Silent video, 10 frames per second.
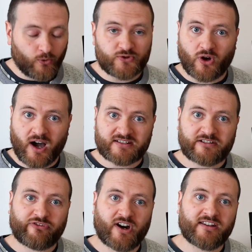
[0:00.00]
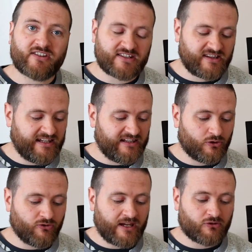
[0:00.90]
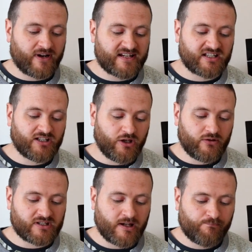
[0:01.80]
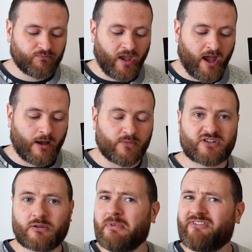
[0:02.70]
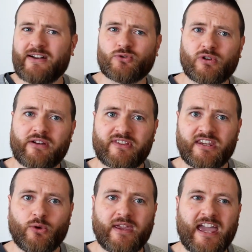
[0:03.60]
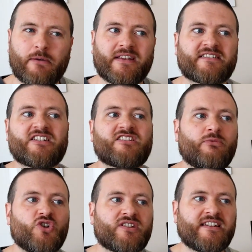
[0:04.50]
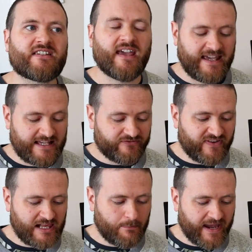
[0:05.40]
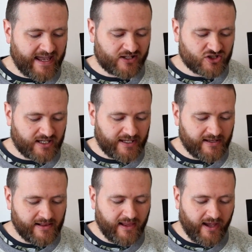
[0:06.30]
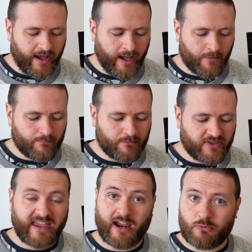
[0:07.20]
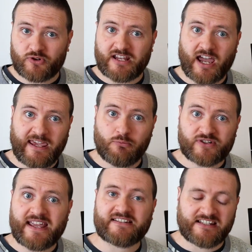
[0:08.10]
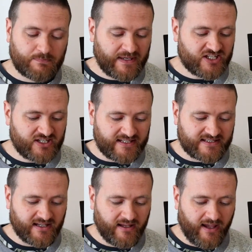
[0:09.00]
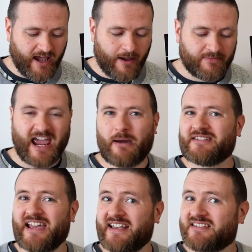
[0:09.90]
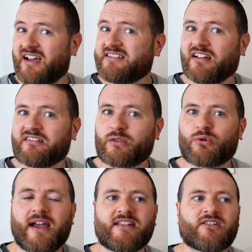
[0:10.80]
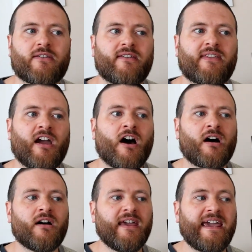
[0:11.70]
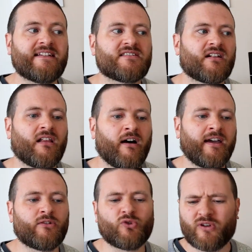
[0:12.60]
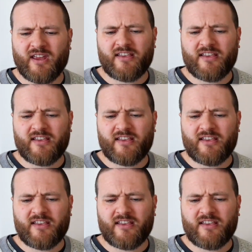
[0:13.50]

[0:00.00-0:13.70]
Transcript: also harder to find is the great crested newt, which can be found all over the UK, but its distribution is fairly patchy. But they are a protected species. The habitat is under threat, so they are in decline or